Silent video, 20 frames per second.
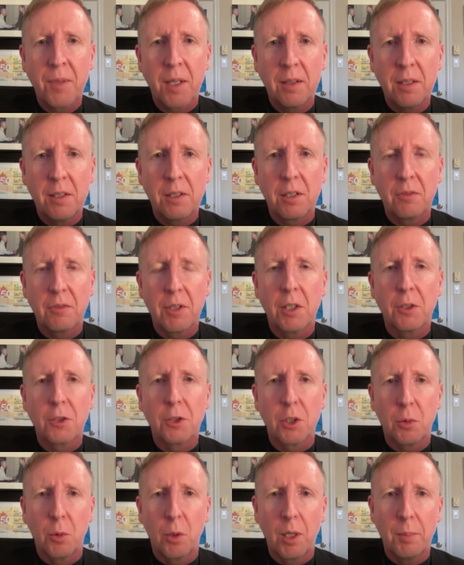these sort of
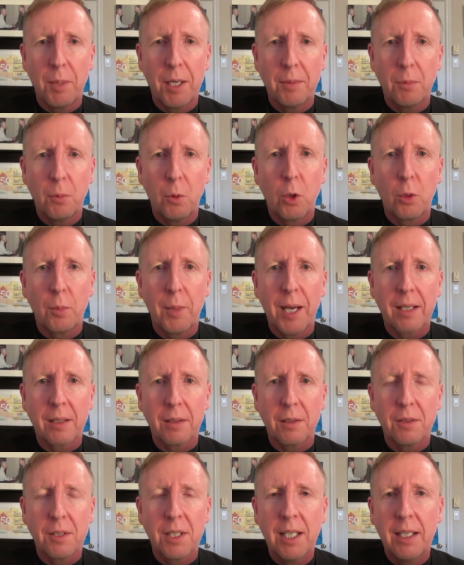culture war, war
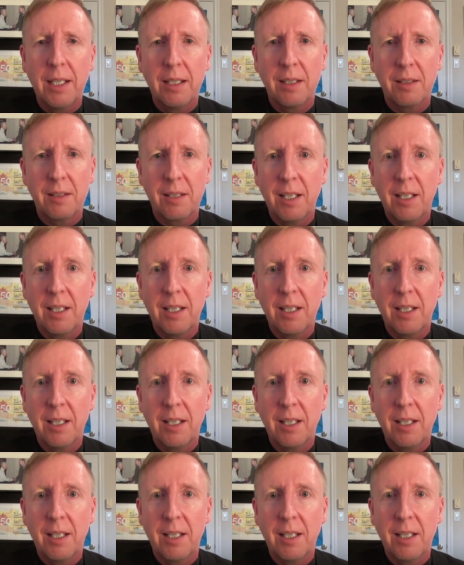battles, because